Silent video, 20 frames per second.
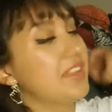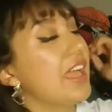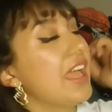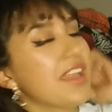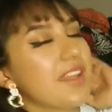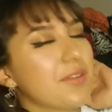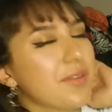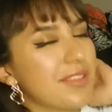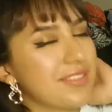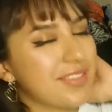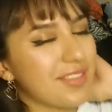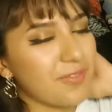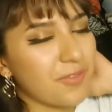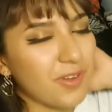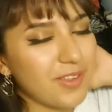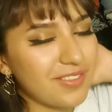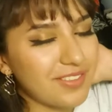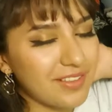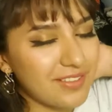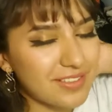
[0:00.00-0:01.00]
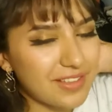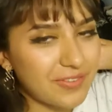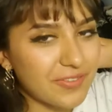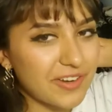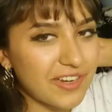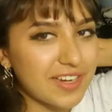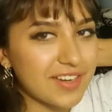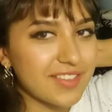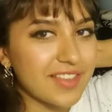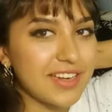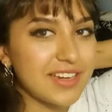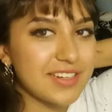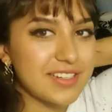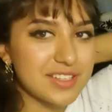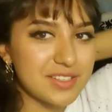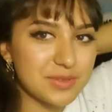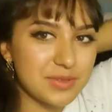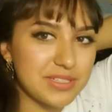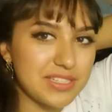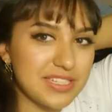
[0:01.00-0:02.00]
Anyways, his voice sounds different here than it
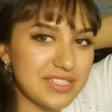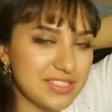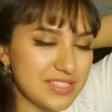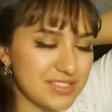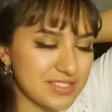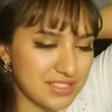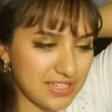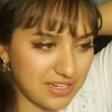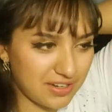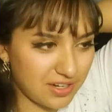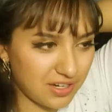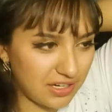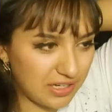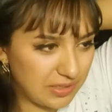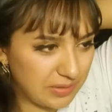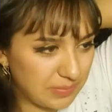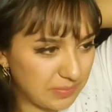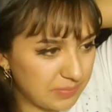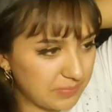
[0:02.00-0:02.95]
does when he does like KARD.